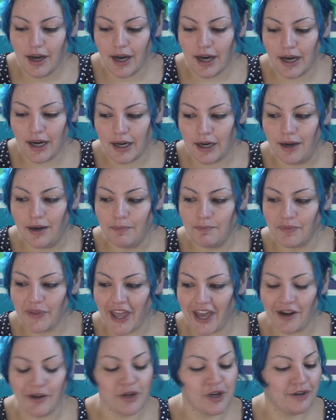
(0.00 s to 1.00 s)
I
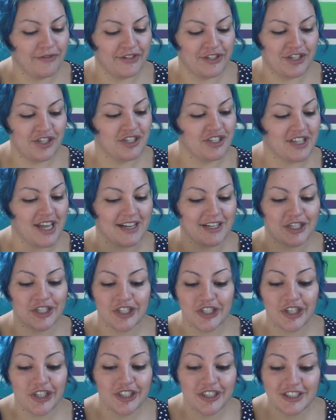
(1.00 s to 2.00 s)
don't know if it's just that
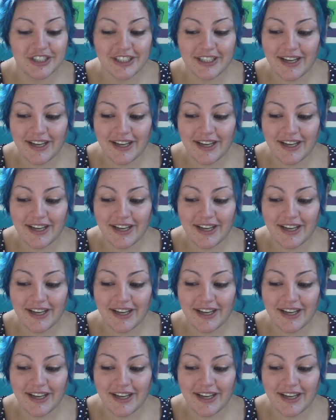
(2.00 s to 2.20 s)
shirt